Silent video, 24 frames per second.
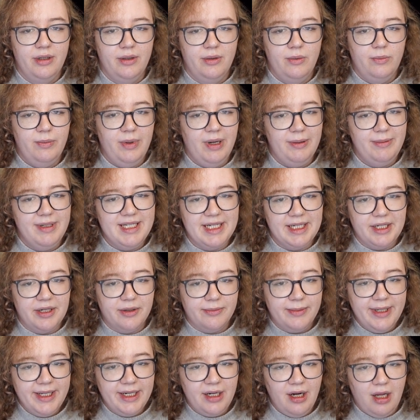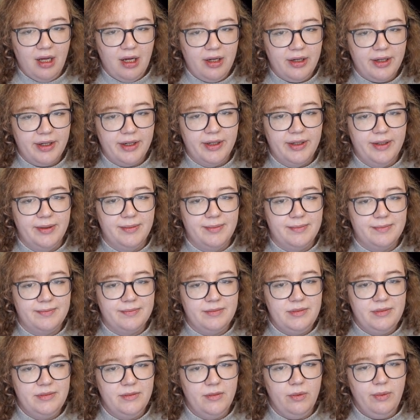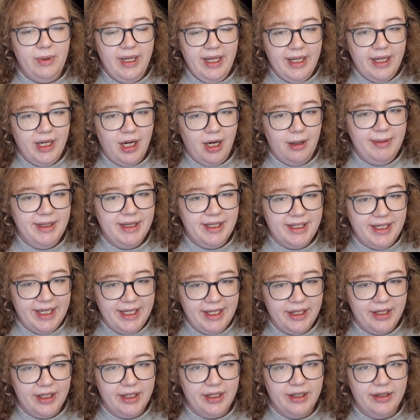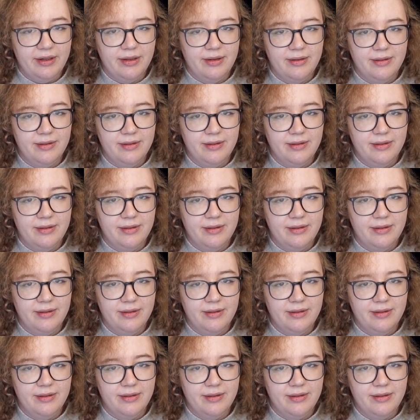where we take a read lock, we copy the data,